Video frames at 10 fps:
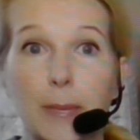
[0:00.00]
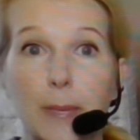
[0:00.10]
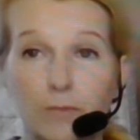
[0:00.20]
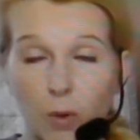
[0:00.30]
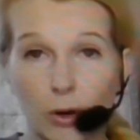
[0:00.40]

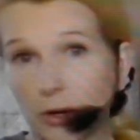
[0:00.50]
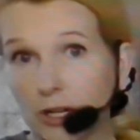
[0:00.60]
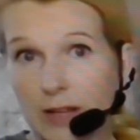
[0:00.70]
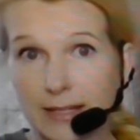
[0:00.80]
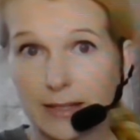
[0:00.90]
for your
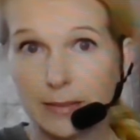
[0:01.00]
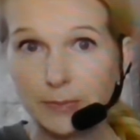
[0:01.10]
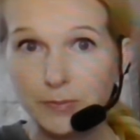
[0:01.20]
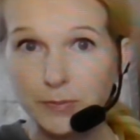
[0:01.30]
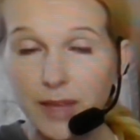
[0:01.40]
classes.
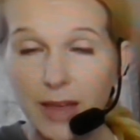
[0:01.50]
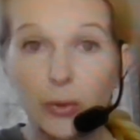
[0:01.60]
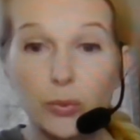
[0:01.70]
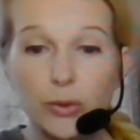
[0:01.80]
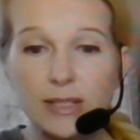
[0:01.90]
And
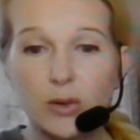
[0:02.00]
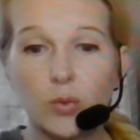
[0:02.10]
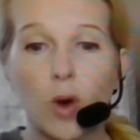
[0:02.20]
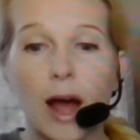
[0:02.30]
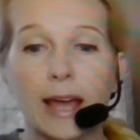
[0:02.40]
the reason
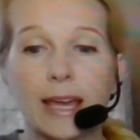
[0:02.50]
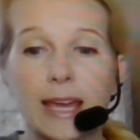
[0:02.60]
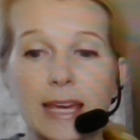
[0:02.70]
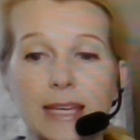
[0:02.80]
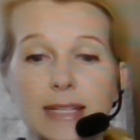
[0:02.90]
why
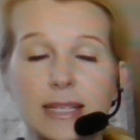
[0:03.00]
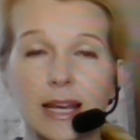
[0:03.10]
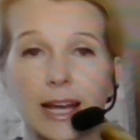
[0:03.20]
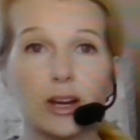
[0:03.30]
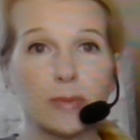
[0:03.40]
is,
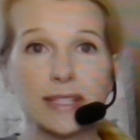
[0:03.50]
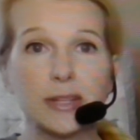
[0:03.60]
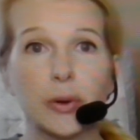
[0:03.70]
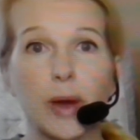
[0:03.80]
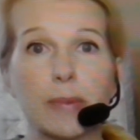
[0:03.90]
I call it my
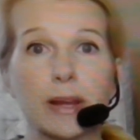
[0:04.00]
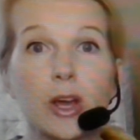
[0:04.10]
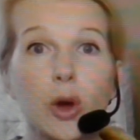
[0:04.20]
secret weapon.